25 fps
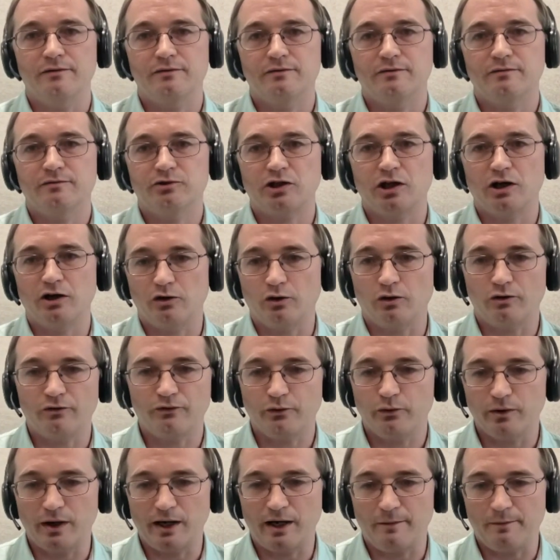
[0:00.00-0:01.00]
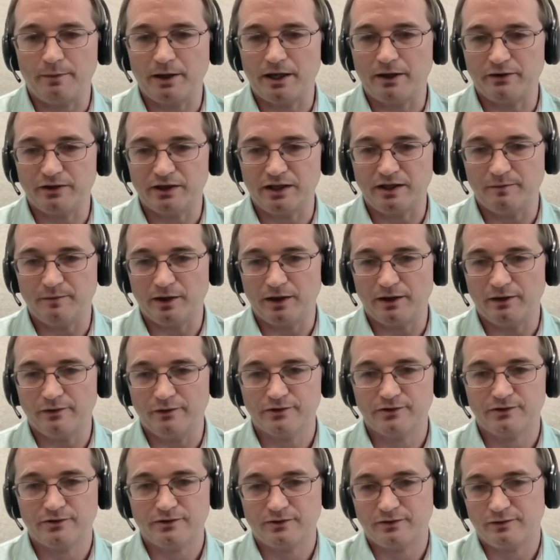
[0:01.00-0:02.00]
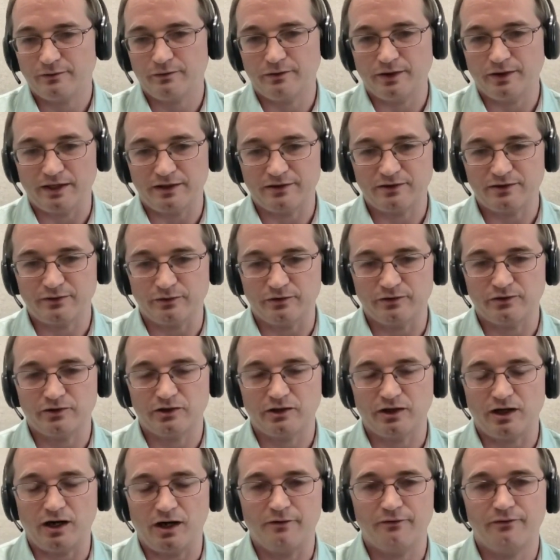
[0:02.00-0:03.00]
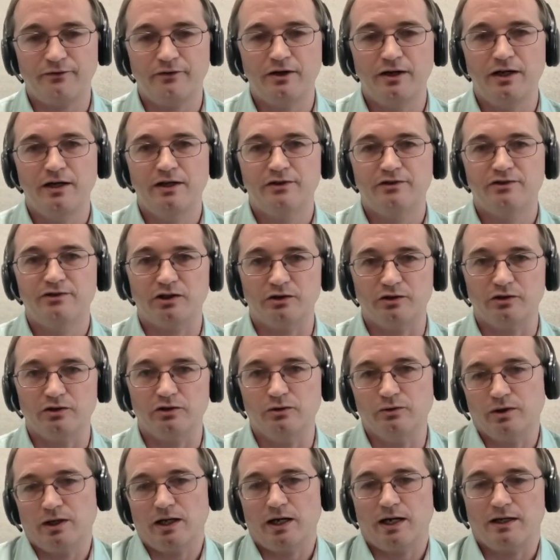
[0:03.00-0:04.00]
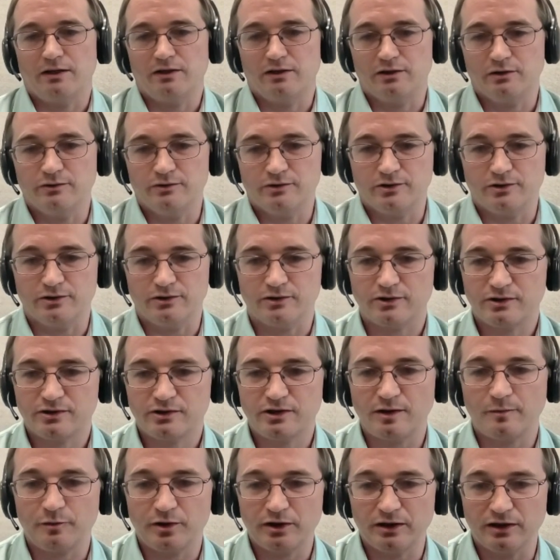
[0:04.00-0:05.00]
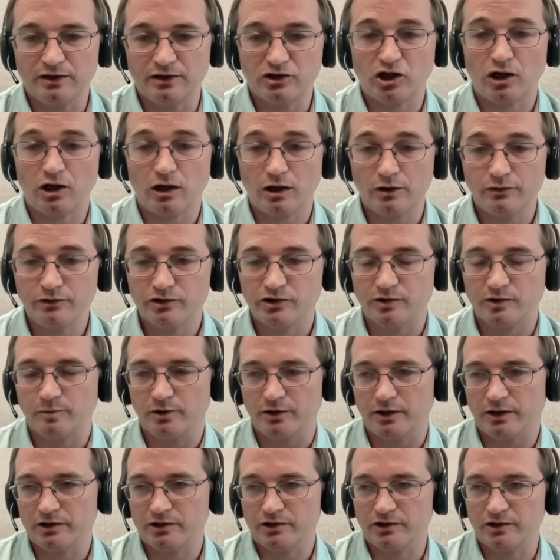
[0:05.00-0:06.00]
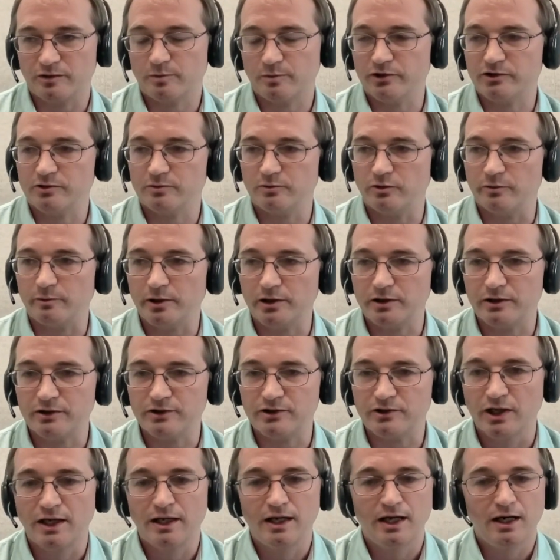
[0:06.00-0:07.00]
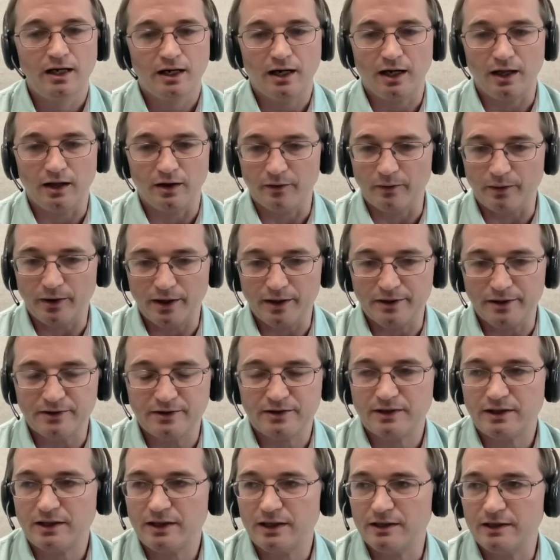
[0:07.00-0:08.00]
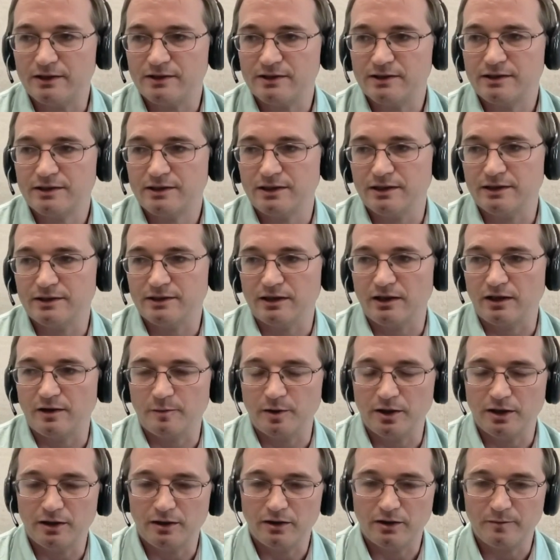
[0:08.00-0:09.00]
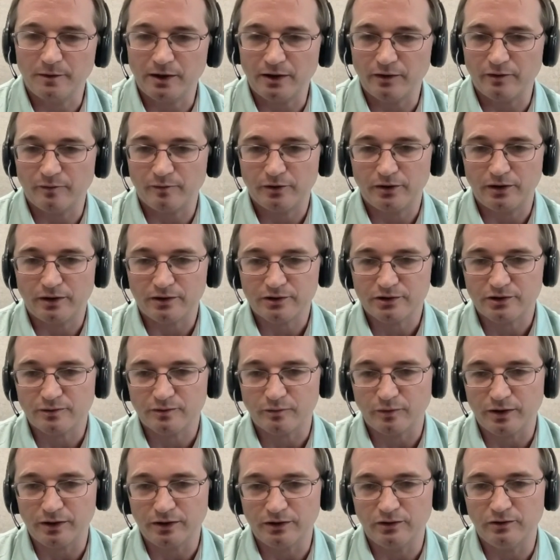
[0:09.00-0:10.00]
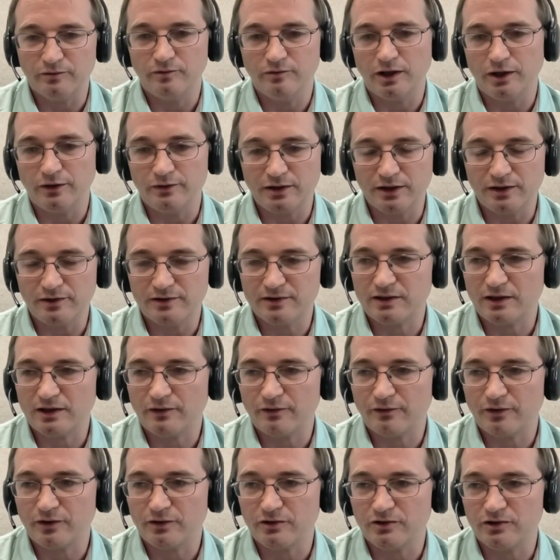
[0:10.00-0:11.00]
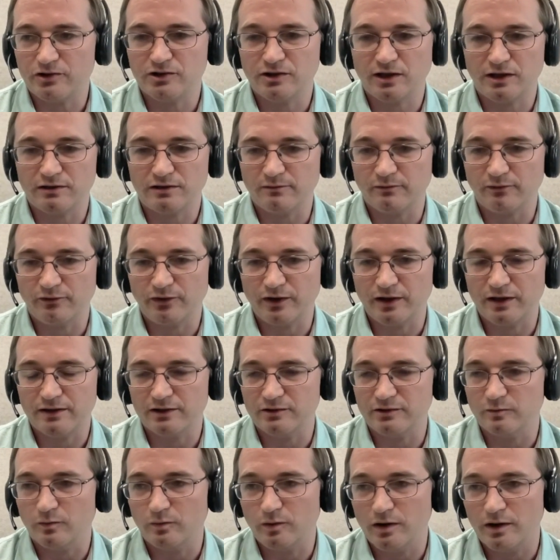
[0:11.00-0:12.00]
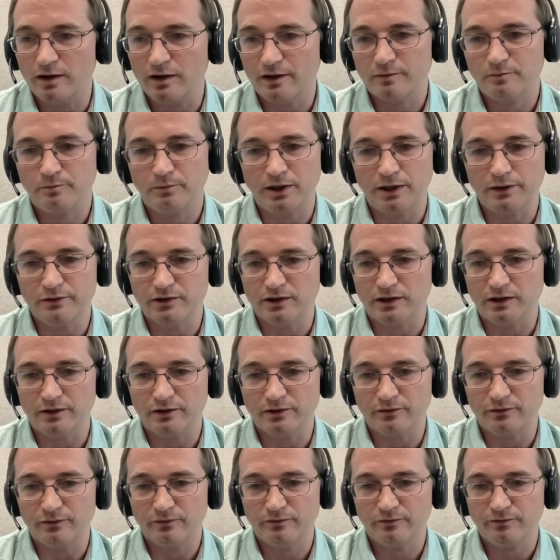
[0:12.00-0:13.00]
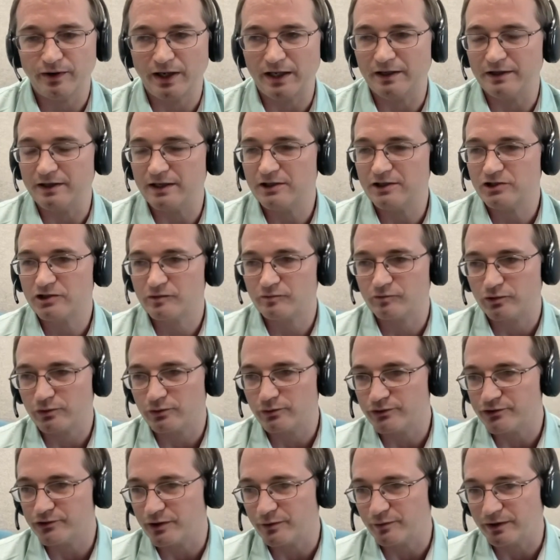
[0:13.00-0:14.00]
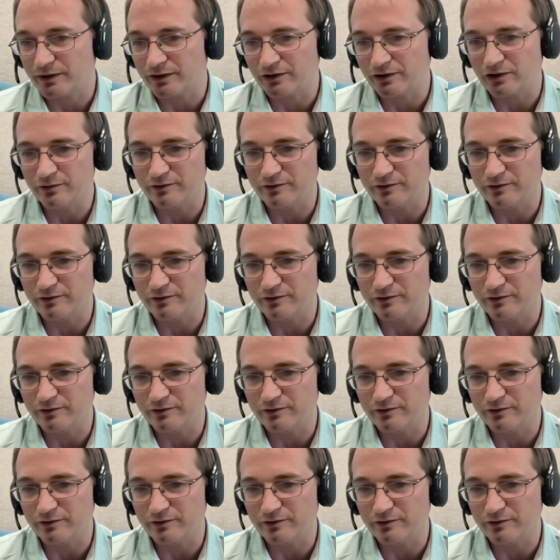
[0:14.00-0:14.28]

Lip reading: turn off all outbound emails, all that sort of stuff, so that you can use something as close to production as possible, because otherwise it's going to be a nightmare in production when you load in stuff that just doesn't fit, doesn't work, blows a load of validation rules, no one can use the